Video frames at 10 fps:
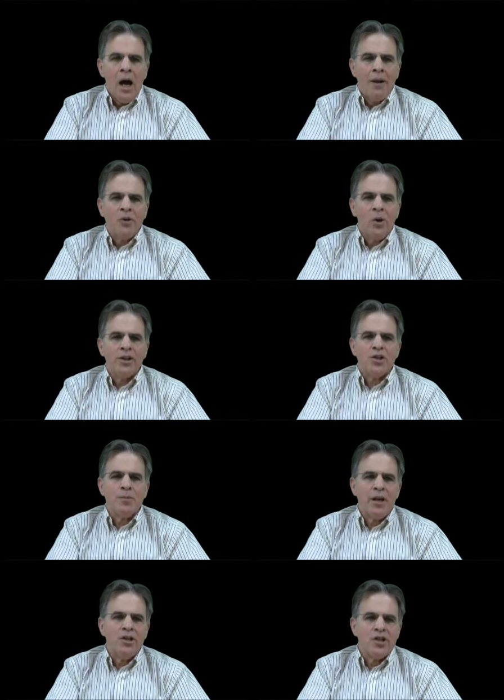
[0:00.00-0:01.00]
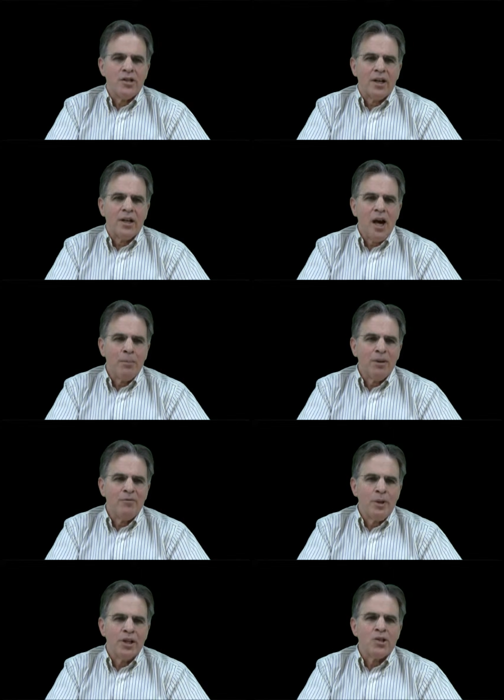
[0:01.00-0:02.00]
I'm going to spend just a couple
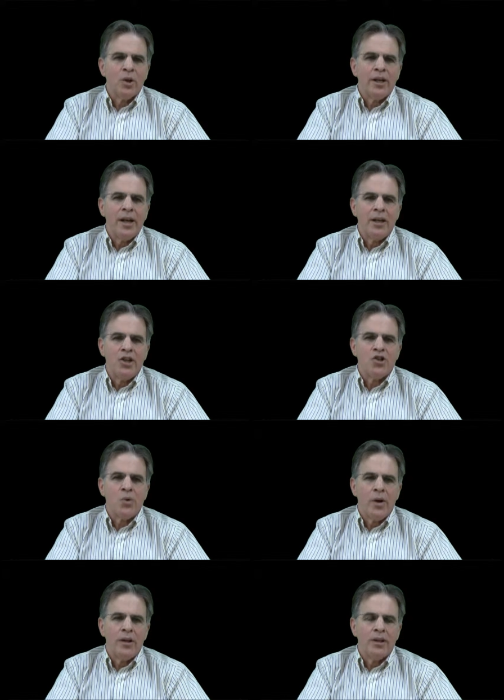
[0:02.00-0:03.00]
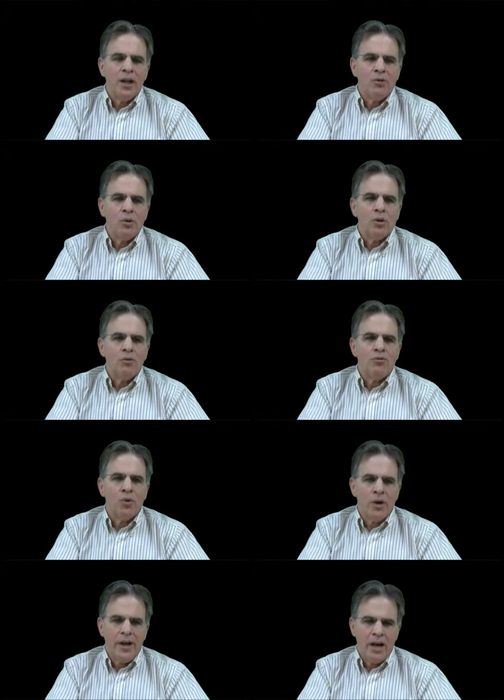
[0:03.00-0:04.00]
of minutes looking at each grade level
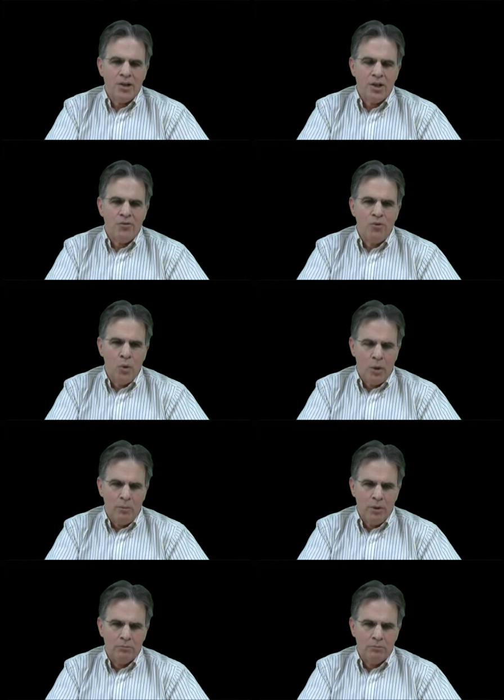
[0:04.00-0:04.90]
forecasting form.